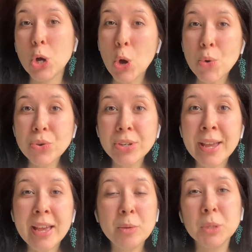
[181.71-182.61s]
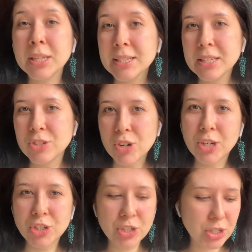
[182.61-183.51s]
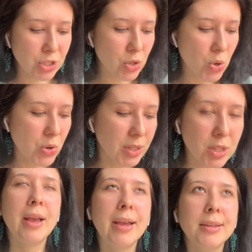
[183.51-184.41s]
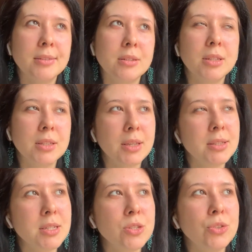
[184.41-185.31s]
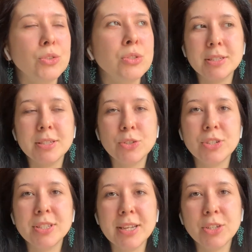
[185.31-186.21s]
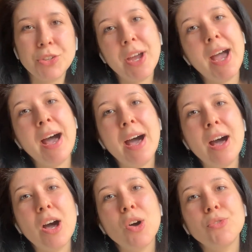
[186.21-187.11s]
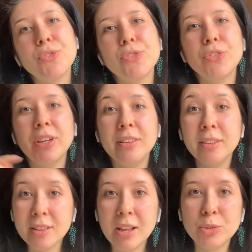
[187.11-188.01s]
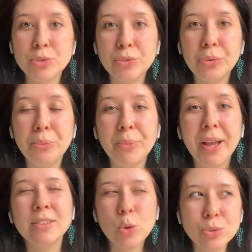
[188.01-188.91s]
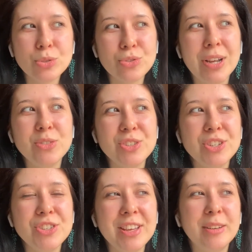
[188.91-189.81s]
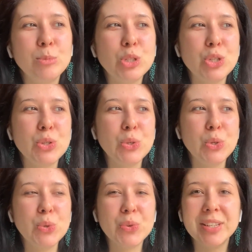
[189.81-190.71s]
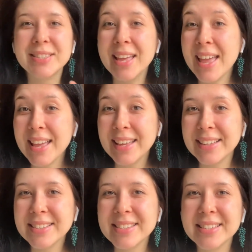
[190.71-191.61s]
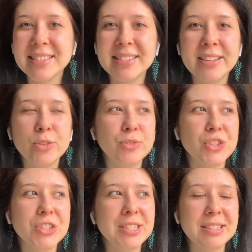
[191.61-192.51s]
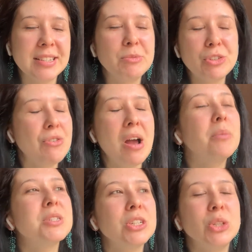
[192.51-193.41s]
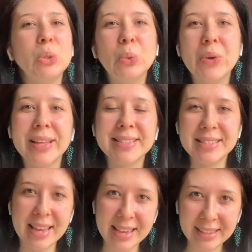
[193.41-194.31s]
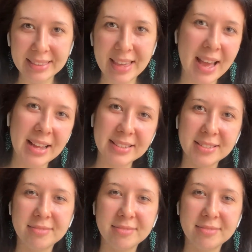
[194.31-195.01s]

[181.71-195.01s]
on, because the instruction is going and it continues. Students that you have in the classroom, also try to teach them to raise the hands instead of just interrupting you and saying that